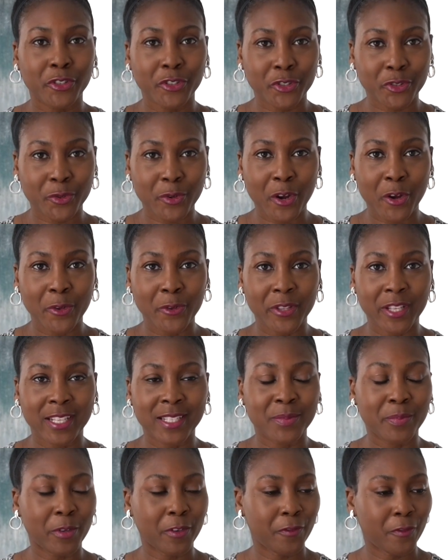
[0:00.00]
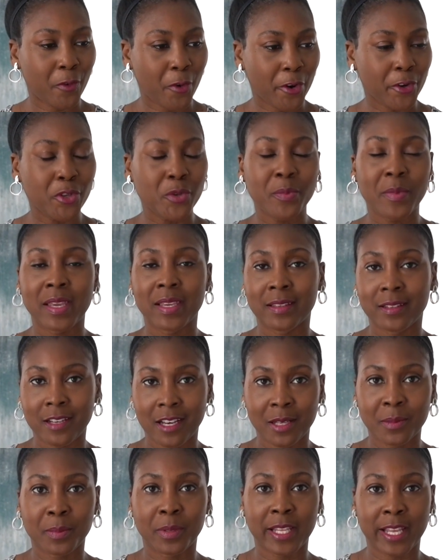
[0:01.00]
control this, before you make an
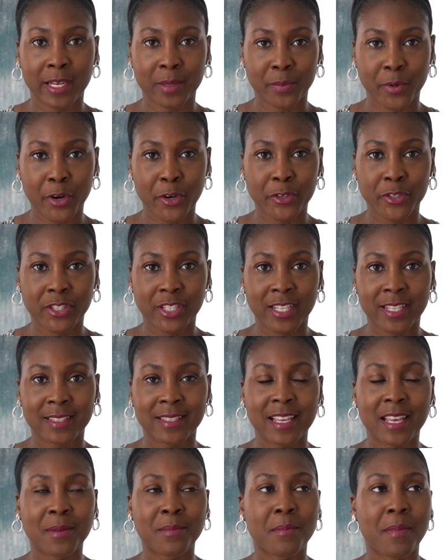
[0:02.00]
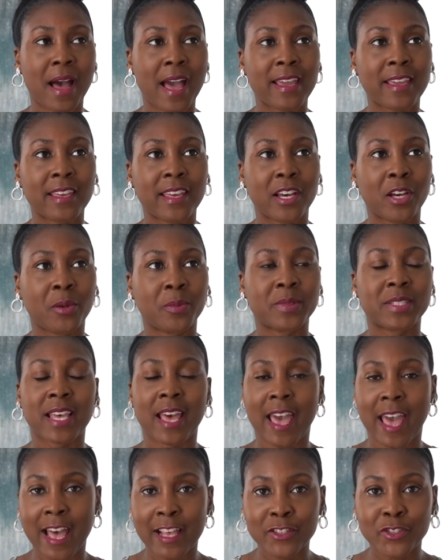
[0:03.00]
unplanned purchase, it might help to
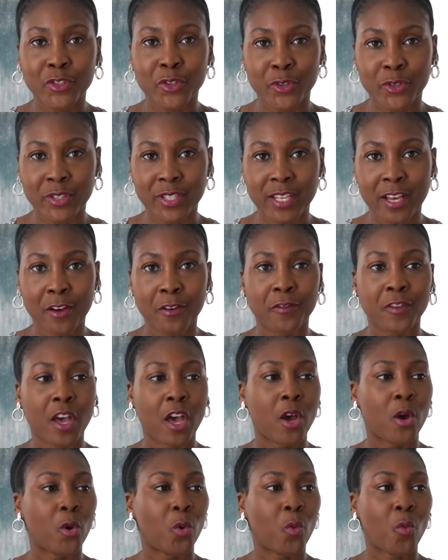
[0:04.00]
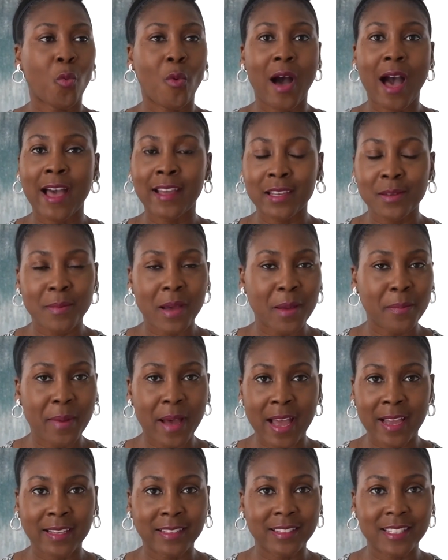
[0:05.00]
ask yourself, why am I
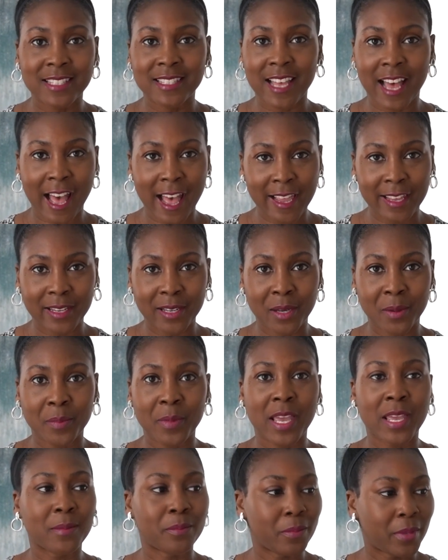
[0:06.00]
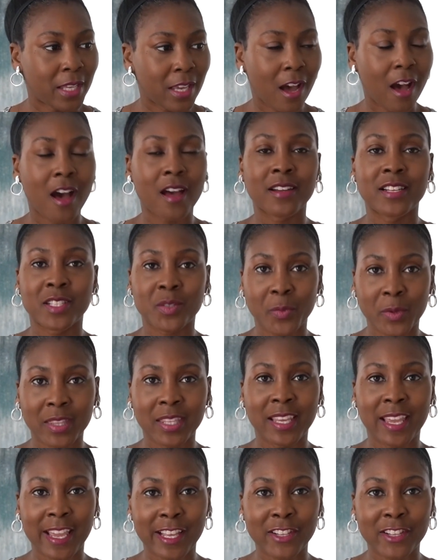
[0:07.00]
buying this item? And be honest with the